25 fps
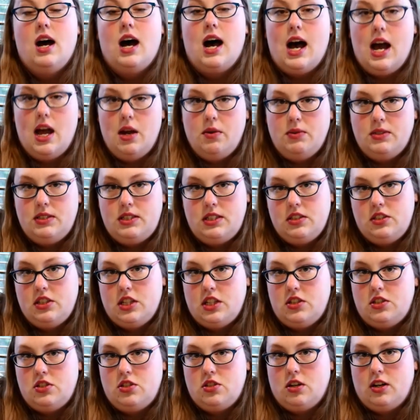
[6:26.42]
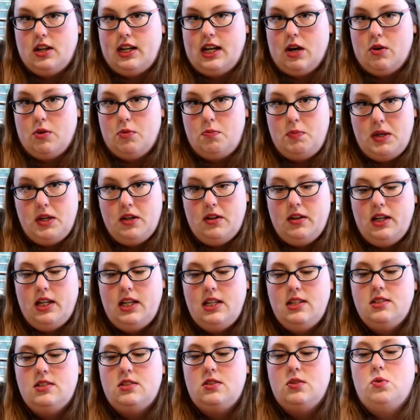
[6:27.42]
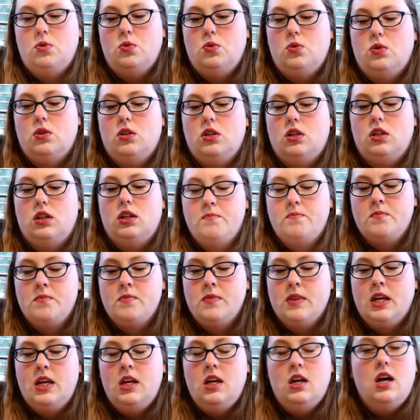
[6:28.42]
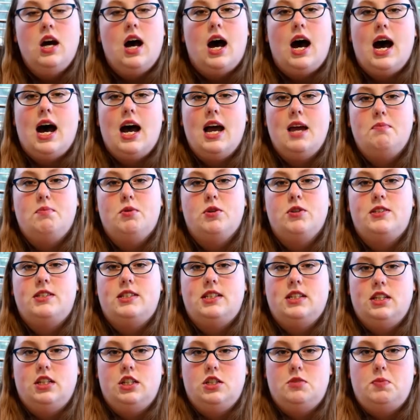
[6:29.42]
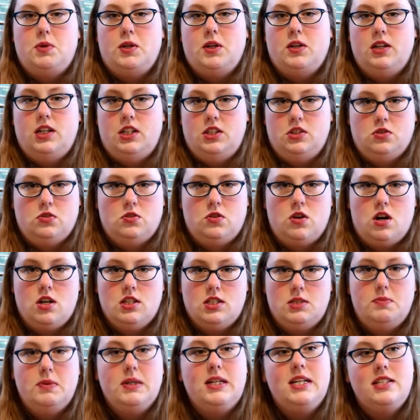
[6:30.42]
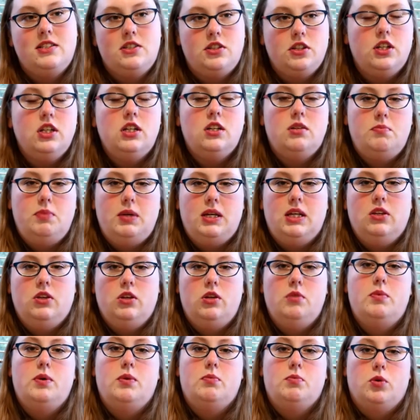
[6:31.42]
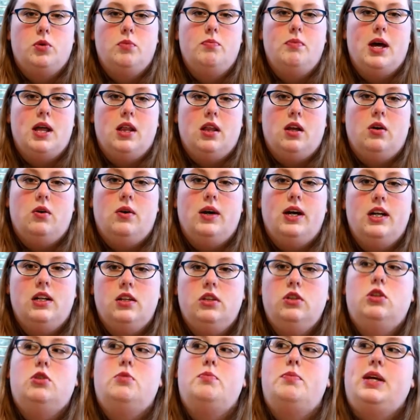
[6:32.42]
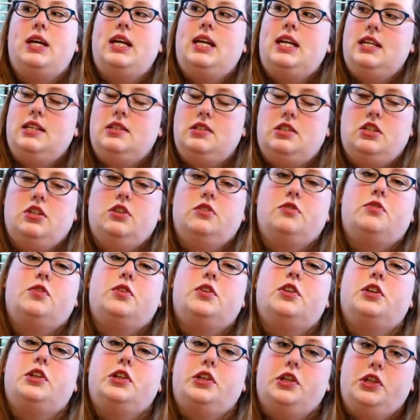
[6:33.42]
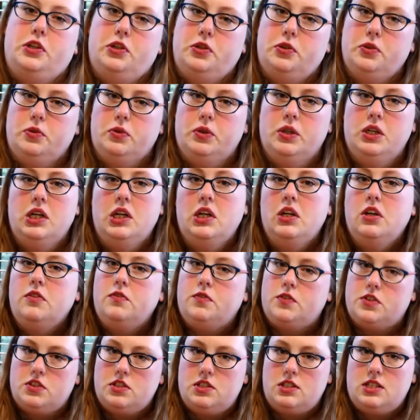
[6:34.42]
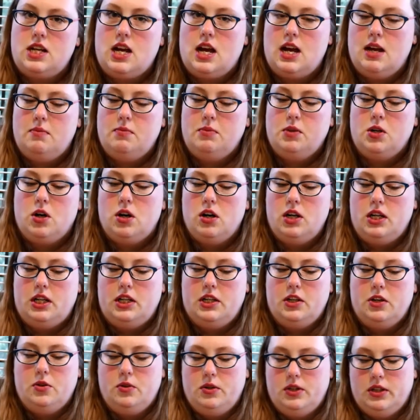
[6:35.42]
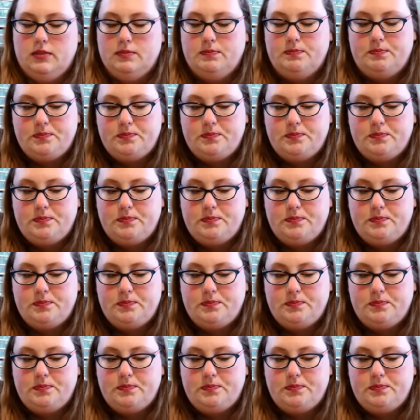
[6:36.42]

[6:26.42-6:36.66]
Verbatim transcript: I would suggest starting out with Pyrenees or a high percentage Pyrenees cross, because they're going to be a little bit more mellow and a little bit easier for the new first-time guardian owner.